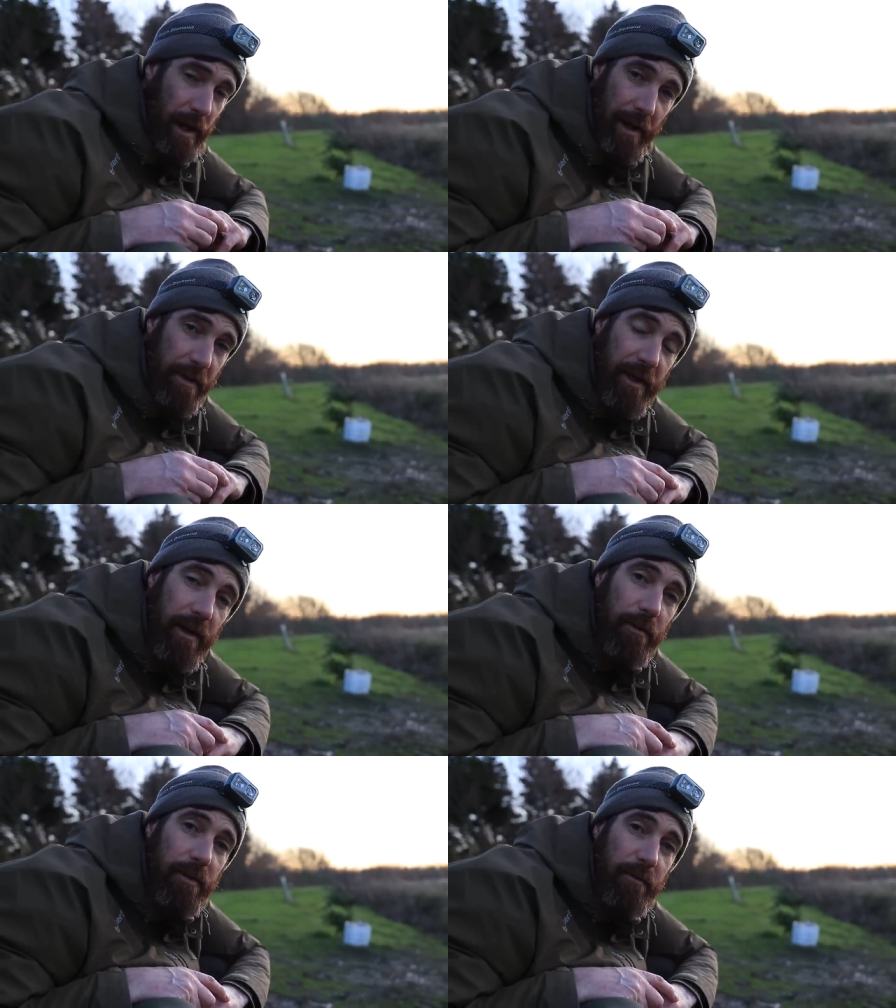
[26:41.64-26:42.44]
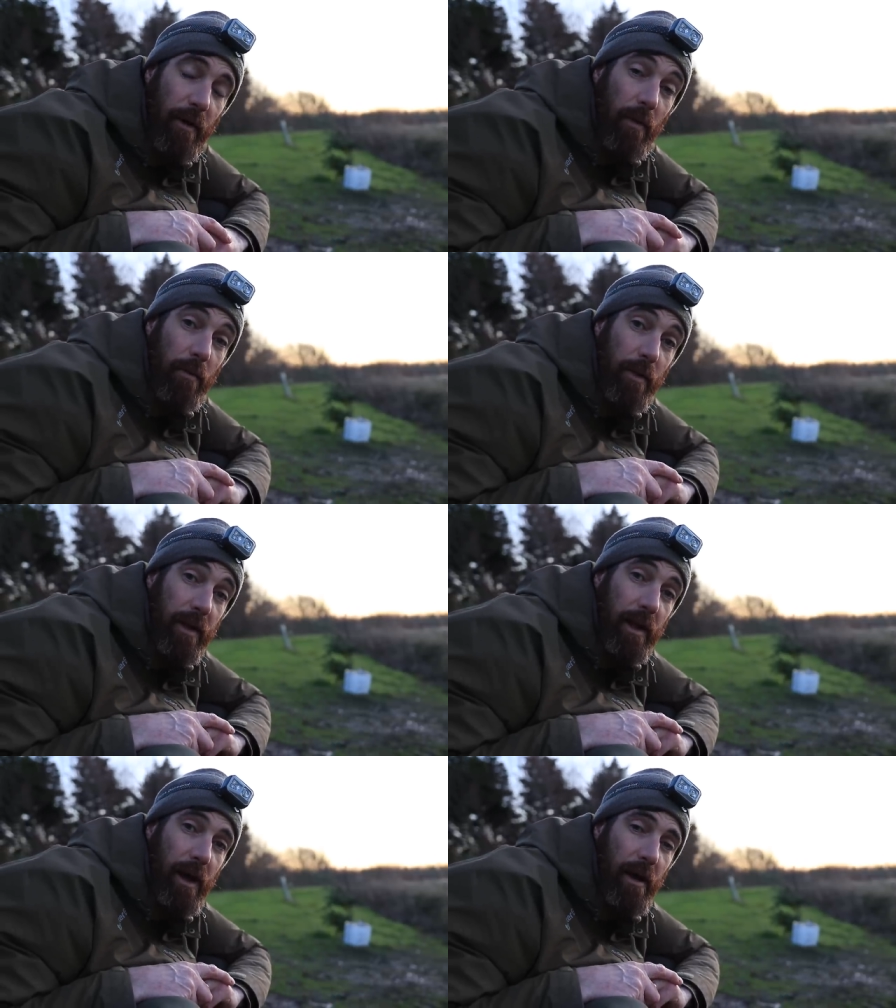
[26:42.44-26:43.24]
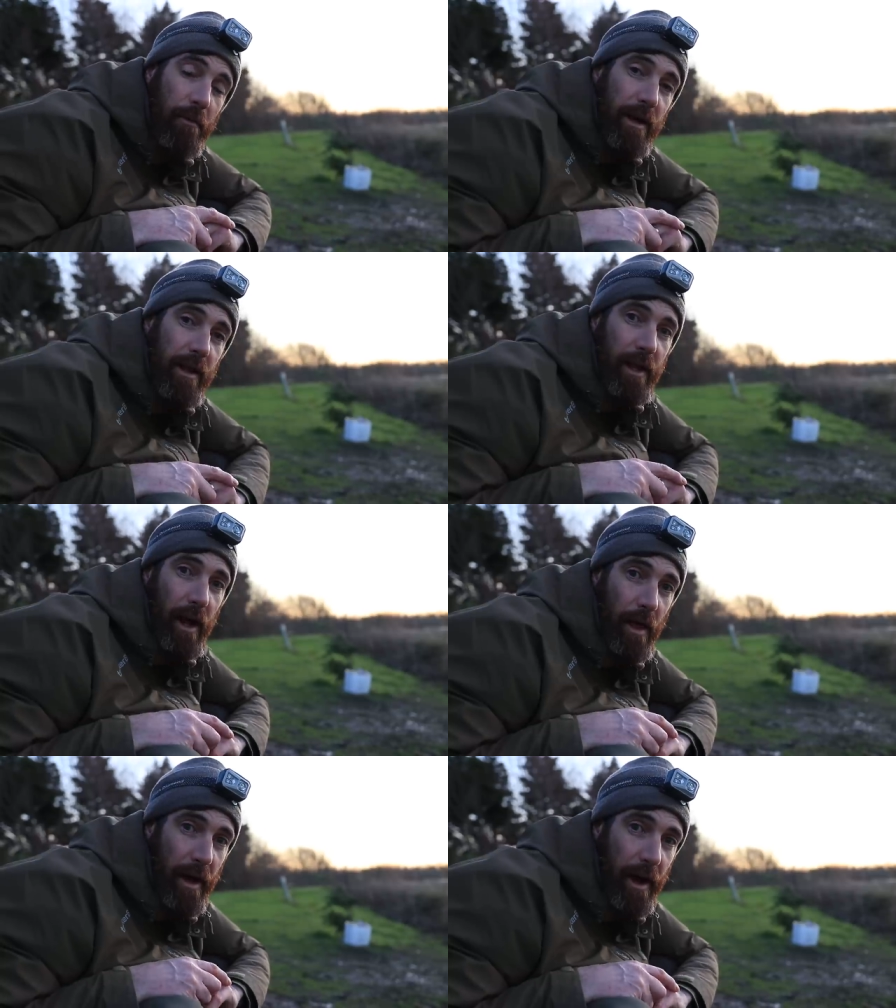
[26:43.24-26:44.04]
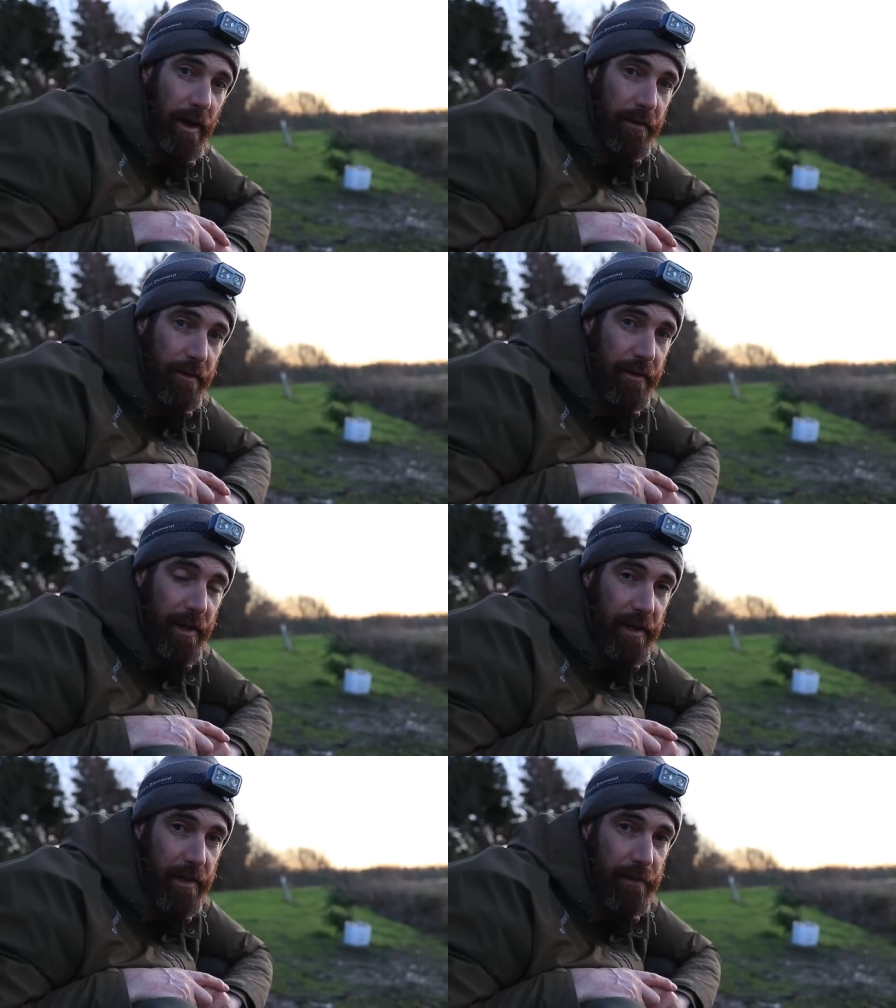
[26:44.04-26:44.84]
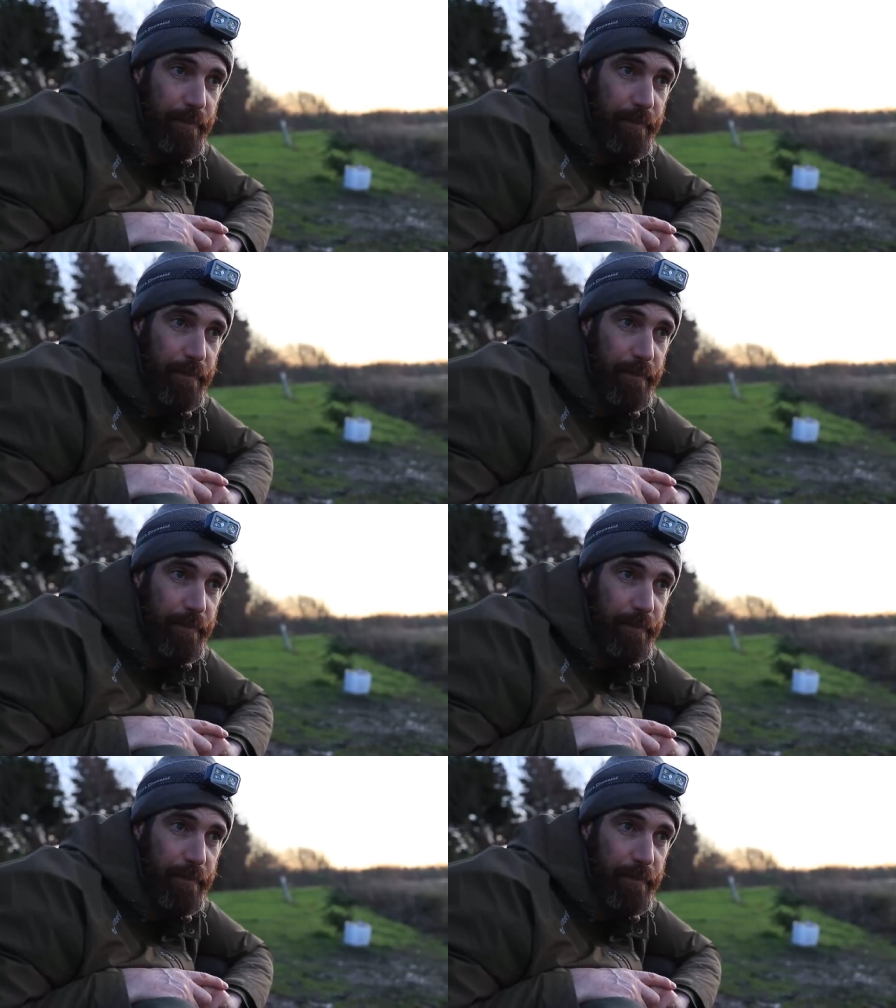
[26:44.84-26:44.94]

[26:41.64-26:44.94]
I don't think it was a fault with the alarm or anything like that. I just think